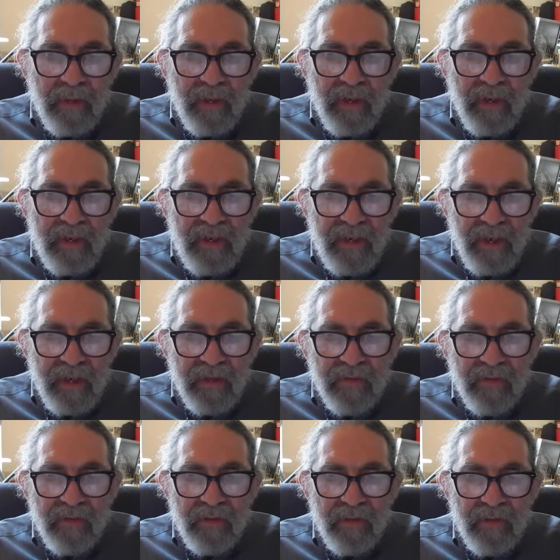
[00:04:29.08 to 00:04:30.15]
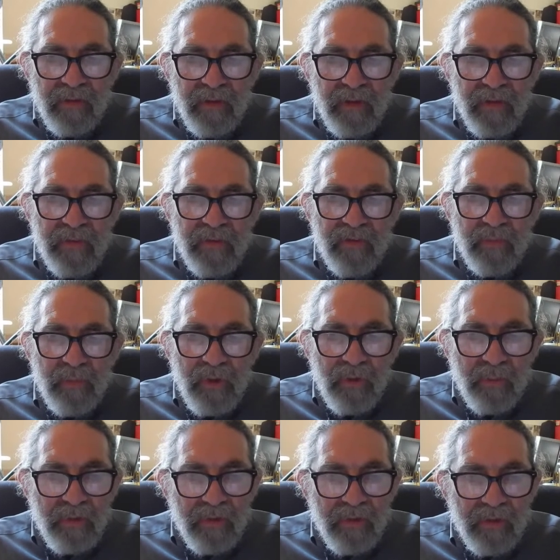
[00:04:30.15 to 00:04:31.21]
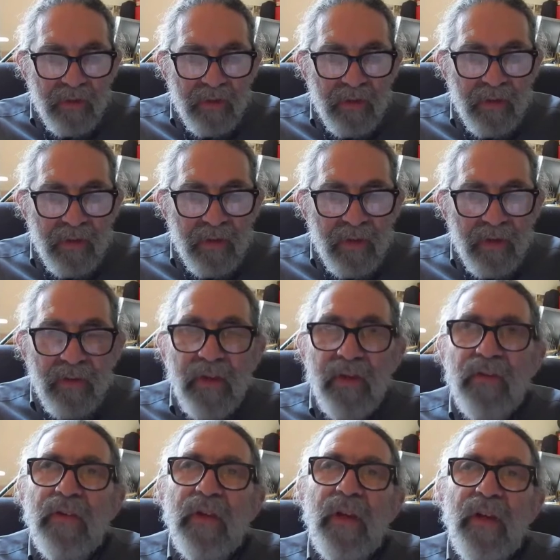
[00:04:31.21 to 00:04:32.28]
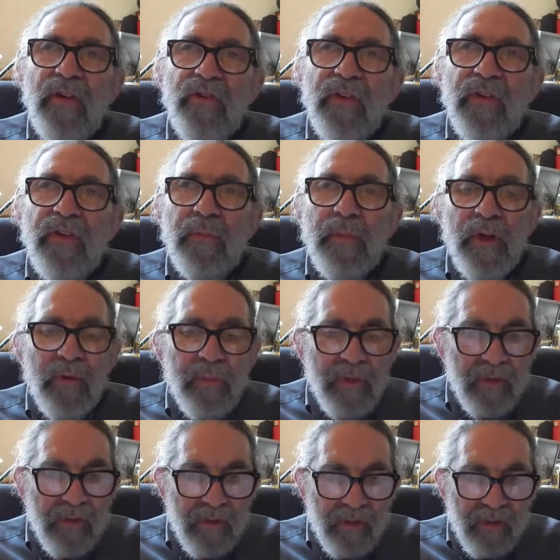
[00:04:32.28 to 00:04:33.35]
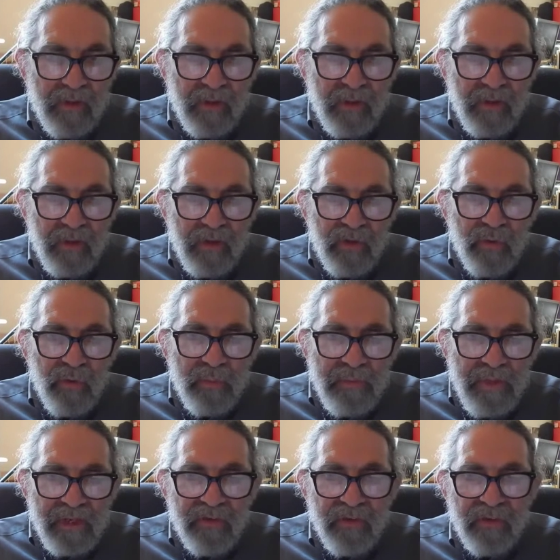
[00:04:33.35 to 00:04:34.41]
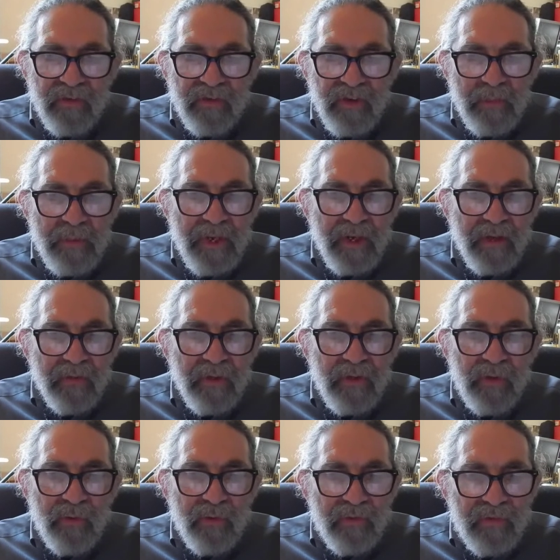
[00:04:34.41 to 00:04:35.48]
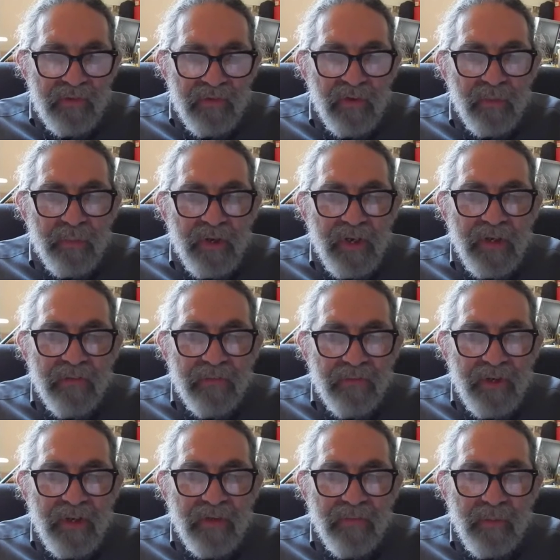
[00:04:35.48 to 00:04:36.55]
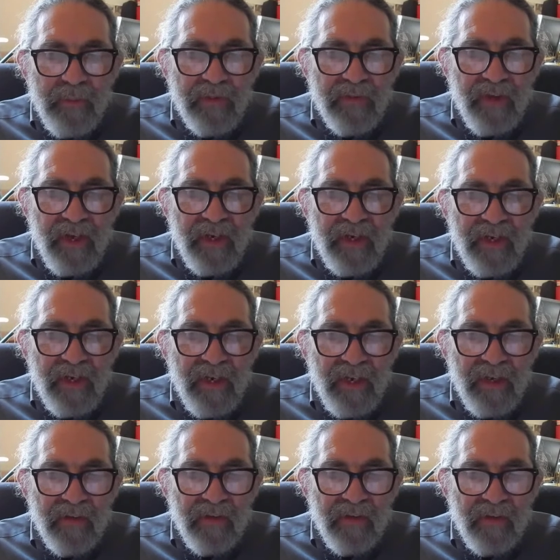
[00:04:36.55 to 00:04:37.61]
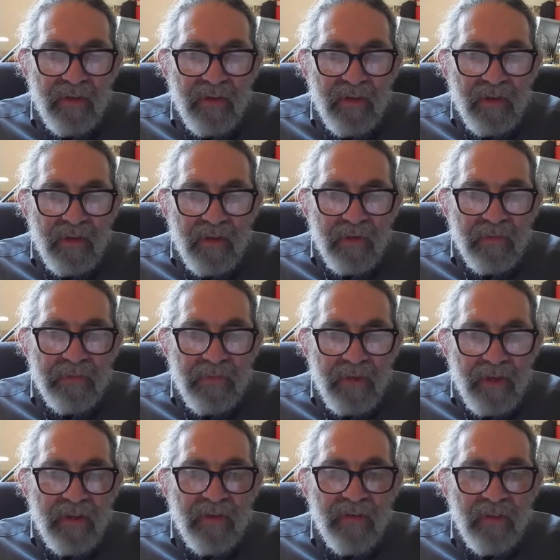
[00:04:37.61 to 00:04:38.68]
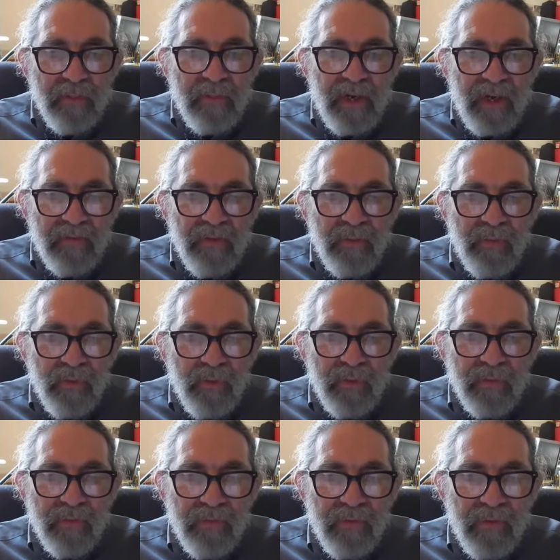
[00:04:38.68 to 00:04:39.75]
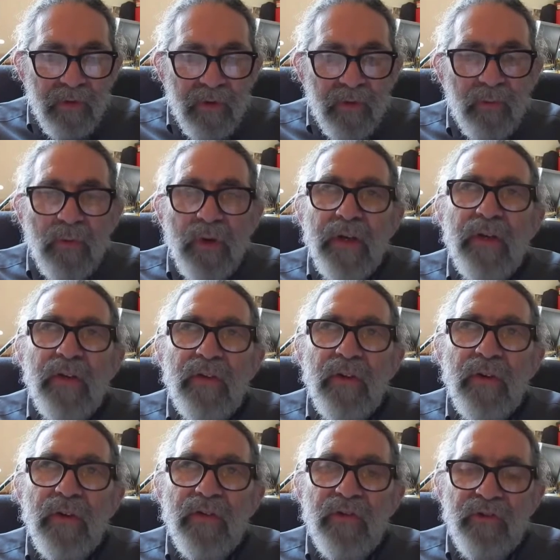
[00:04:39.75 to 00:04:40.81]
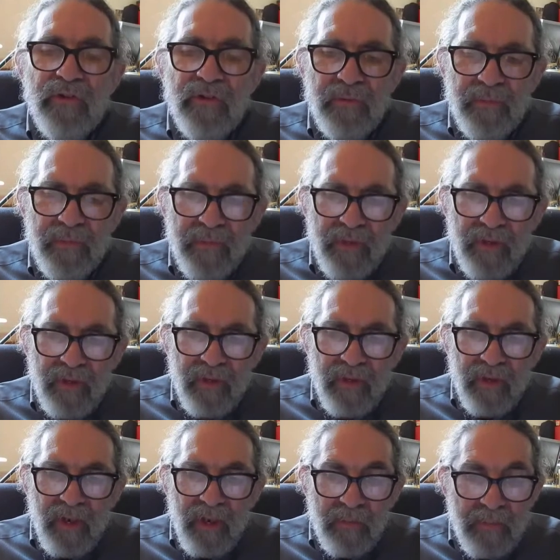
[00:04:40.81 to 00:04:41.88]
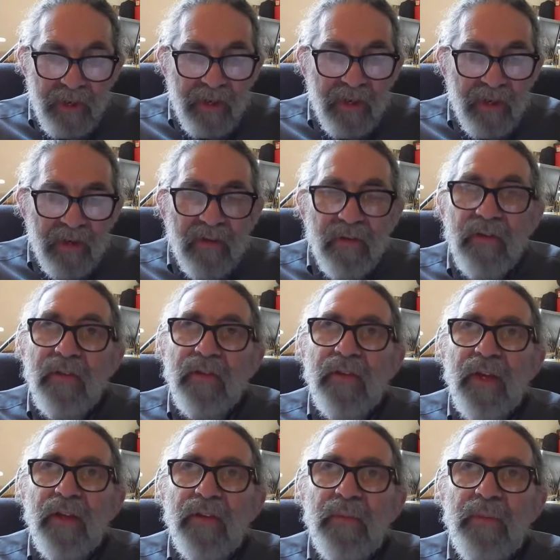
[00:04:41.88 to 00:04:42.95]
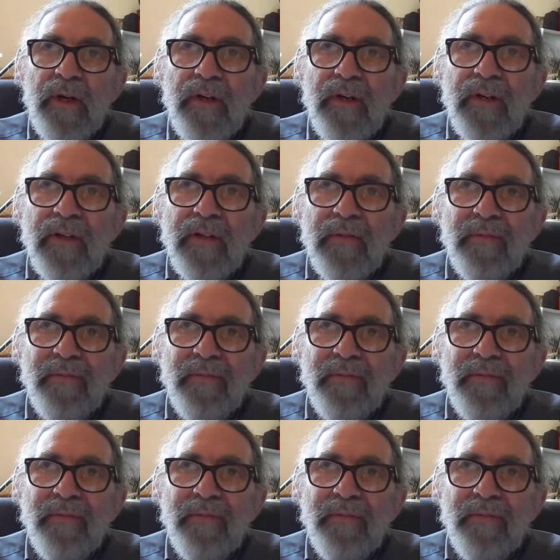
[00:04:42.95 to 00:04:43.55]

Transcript: And yet, at this moment, this delicious moment, you imagine somehow that you could still break free from the tightening net, find some clever move, run and dodge, and make it to South America.